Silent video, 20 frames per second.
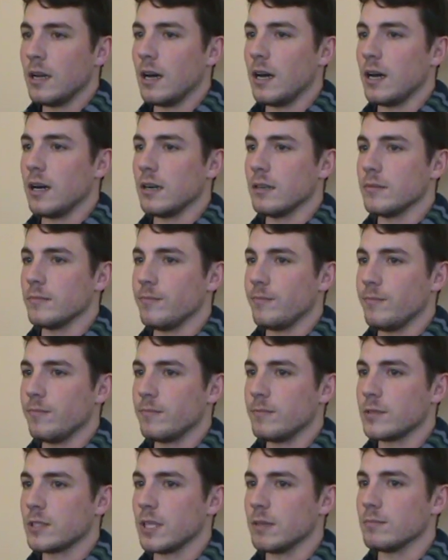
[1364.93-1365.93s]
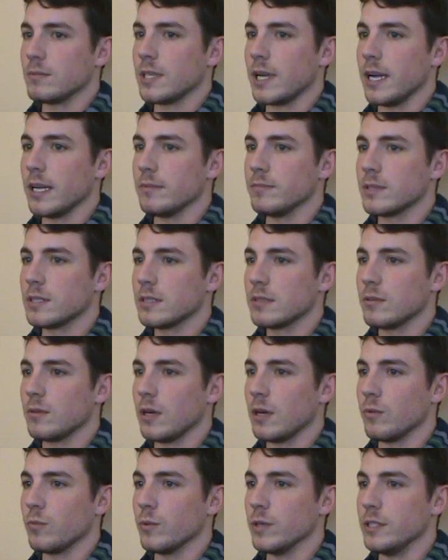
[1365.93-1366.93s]
Um, sometimes
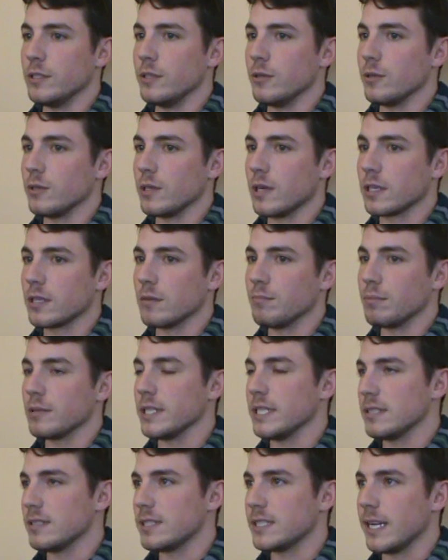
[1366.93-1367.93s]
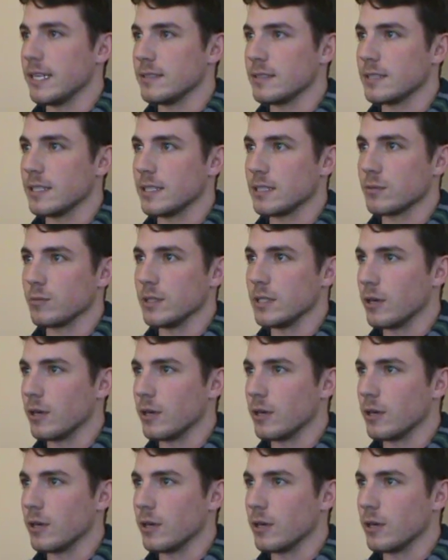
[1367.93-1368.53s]
uh, we do a complete census.